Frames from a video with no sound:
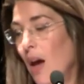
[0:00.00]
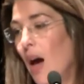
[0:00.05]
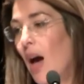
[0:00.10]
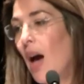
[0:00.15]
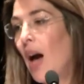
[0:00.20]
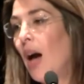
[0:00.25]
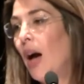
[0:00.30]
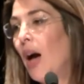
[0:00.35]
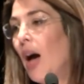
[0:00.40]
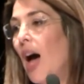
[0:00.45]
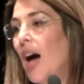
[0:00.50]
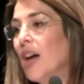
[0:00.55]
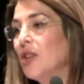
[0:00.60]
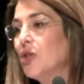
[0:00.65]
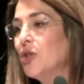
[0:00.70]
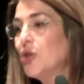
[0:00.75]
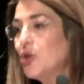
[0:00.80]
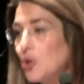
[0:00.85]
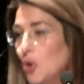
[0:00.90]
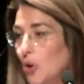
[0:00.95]
a
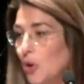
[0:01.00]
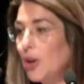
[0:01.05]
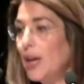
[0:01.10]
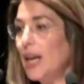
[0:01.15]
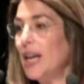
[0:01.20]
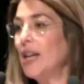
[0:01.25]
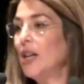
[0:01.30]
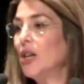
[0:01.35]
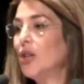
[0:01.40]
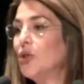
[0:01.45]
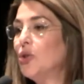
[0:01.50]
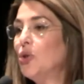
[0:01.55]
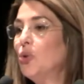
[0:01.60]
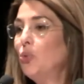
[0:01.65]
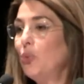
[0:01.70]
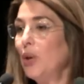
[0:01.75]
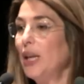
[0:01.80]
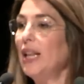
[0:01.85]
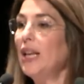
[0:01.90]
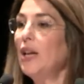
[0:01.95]
story to
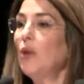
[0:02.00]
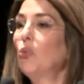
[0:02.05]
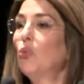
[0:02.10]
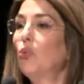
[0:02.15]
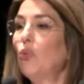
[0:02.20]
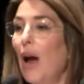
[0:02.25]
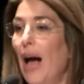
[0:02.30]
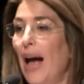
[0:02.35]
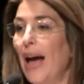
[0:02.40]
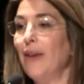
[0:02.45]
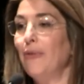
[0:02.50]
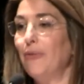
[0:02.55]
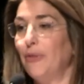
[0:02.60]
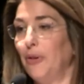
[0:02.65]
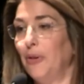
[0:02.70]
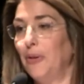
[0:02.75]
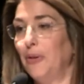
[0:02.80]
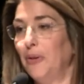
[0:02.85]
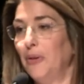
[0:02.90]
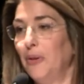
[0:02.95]
really
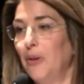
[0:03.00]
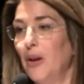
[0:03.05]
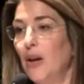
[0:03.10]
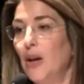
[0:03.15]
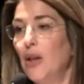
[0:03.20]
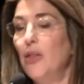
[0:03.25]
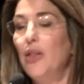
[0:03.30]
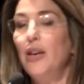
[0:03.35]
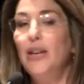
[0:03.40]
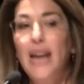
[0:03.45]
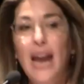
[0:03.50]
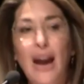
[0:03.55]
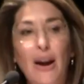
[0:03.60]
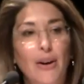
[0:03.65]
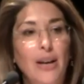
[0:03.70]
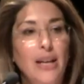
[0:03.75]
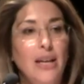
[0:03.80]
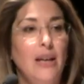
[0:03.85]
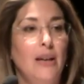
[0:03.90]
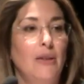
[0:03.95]
rival the
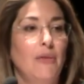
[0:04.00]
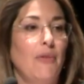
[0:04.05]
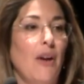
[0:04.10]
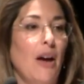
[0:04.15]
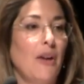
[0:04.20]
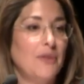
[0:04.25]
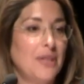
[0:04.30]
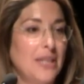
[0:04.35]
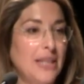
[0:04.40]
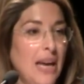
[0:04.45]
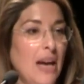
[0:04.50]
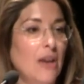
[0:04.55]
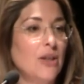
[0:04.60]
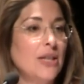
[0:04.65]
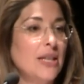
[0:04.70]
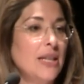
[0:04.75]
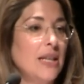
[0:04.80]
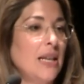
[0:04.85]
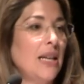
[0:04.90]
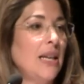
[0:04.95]
narrative of
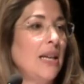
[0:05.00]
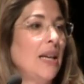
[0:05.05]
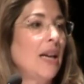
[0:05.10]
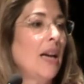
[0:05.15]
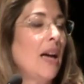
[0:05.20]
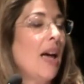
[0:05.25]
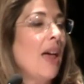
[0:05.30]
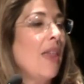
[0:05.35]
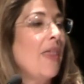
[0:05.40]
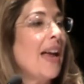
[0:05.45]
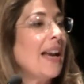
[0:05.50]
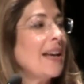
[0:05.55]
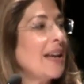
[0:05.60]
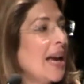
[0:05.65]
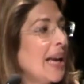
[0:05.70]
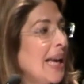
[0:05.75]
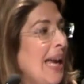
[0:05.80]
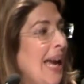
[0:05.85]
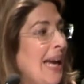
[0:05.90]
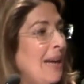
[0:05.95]
scarcity
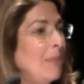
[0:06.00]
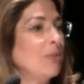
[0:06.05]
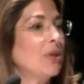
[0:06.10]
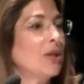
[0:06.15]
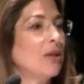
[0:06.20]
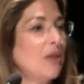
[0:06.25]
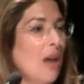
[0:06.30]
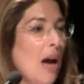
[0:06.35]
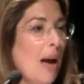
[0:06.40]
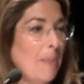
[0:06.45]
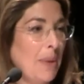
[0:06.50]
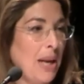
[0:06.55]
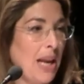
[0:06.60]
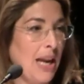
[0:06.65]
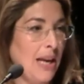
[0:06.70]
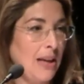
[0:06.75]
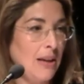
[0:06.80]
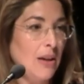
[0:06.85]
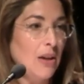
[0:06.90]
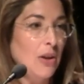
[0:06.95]
that came to
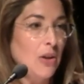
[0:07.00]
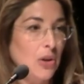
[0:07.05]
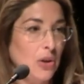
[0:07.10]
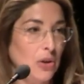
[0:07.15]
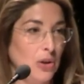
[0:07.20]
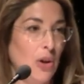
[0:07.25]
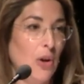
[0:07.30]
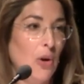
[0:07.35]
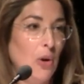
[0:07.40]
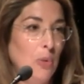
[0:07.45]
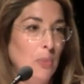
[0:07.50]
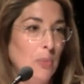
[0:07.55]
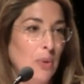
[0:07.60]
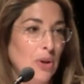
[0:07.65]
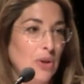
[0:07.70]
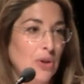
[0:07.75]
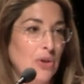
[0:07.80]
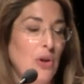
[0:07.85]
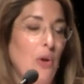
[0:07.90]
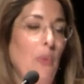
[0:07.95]
dominate the globe
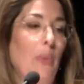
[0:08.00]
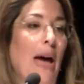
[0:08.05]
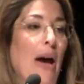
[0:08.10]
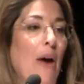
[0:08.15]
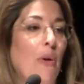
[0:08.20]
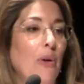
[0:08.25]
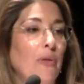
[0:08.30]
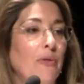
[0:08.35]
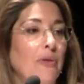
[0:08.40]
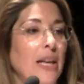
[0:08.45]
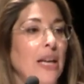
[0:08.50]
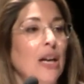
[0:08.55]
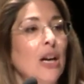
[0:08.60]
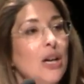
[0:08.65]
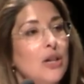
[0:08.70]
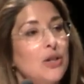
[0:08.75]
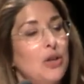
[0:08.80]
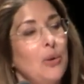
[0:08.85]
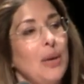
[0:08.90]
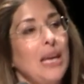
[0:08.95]
so powerfully.
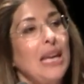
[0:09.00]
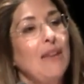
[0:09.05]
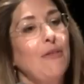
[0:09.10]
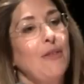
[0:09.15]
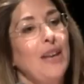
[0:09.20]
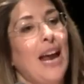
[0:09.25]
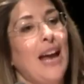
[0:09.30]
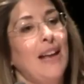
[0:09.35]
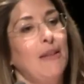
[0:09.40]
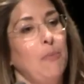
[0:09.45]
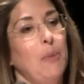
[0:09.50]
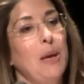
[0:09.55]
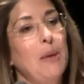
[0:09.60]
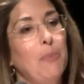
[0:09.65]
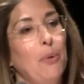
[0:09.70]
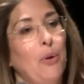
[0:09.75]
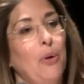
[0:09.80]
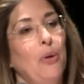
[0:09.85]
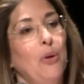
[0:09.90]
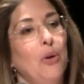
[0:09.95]
So even as
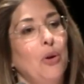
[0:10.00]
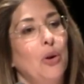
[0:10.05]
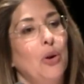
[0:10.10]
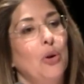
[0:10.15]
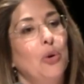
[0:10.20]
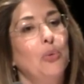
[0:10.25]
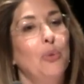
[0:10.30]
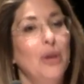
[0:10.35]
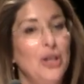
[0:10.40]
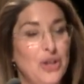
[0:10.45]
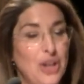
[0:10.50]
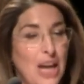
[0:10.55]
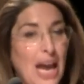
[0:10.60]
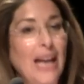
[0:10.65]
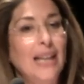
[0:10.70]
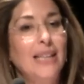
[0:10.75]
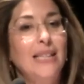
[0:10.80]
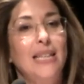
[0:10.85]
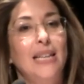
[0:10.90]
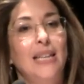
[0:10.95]
people
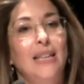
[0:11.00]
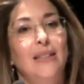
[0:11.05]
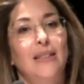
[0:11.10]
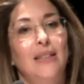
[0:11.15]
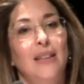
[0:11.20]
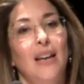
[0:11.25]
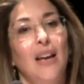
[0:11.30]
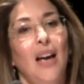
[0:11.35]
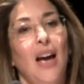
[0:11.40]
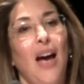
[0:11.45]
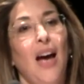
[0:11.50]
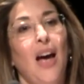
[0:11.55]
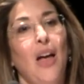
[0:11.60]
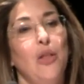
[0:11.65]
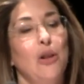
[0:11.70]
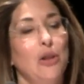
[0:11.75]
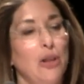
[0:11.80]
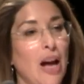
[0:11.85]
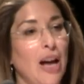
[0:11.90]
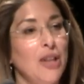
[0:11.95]
rejected
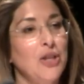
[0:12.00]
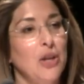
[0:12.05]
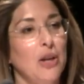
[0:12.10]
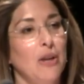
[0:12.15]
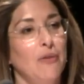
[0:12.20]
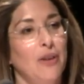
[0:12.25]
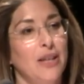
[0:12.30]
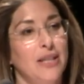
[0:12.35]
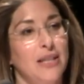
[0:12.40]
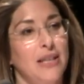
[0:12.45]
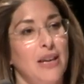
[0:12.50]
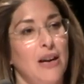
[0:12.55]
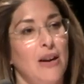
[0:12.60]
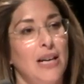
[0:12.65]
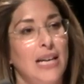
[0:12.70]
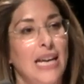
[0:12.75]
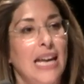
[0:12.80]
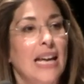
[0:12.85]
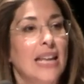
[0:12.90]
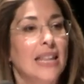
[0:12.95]
the logic of
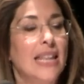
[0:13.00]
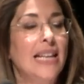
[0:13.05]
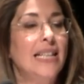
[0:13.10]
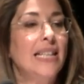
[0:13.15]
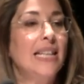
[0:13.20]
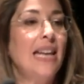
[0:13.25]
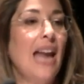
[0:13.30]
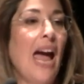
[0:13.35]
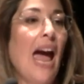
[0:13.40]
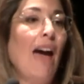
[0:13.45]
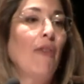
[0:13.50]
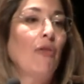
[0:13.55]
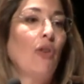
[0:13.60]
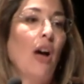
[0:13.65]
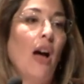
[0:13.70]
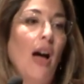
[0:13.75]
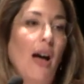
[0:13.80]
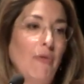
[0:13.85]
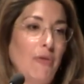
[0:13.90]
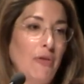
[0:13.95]
austerity, they didn't have
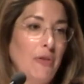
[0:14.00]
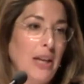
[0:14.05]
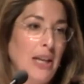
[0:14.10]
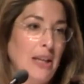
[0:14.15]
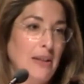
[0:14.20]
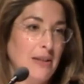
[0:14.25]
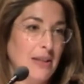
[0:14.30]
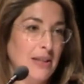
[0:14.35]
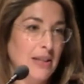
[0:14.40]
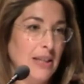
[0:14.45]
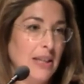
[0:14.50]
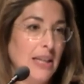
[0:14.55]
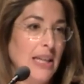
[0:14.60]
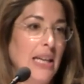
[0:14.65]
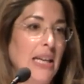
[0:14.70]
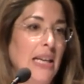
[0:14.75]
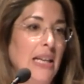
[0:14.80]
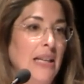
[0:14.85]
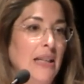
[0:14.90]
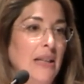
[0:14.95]
confidence
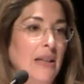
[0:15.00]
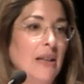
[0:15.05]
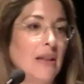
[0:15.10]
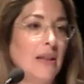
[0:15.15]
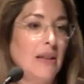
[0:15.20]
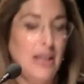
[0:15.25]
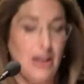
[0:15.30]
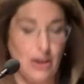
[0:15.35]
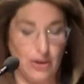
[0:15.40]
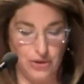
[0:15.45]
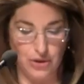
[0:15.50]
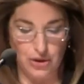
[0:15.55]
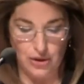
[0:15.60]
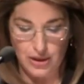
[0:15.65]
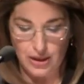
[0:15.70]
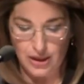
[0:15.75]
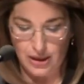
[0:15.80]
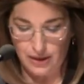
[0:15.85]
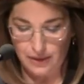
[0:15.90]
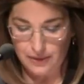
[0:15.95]
in the
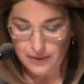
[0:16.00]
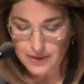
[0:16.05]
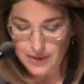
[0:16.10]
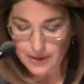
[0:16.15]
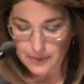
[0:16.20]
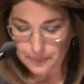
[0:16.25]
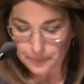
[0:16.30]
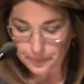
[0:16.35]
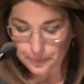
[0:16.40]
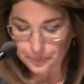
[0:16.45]
alternatives.